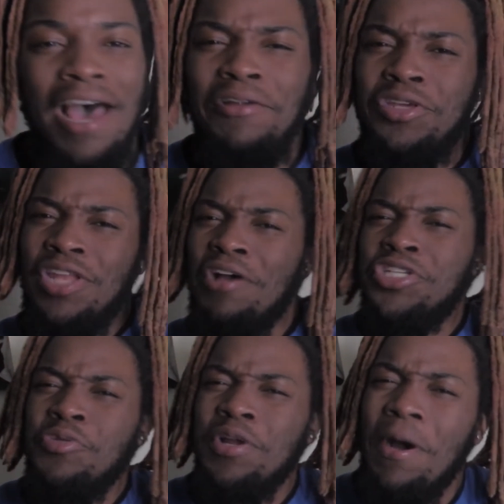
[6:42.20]
Now
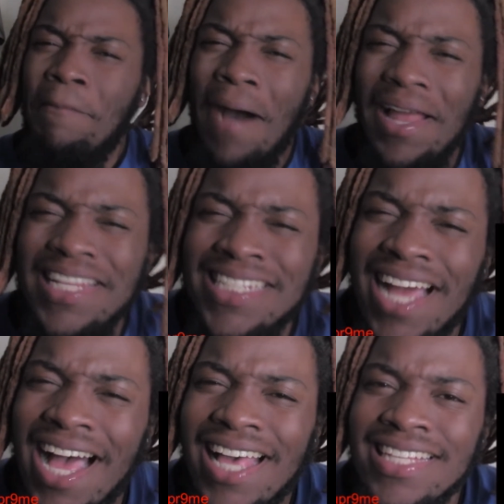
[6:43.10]
she wanna
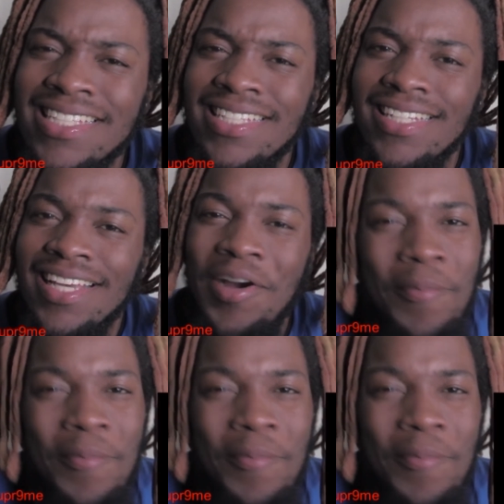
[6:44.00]
apologize. Come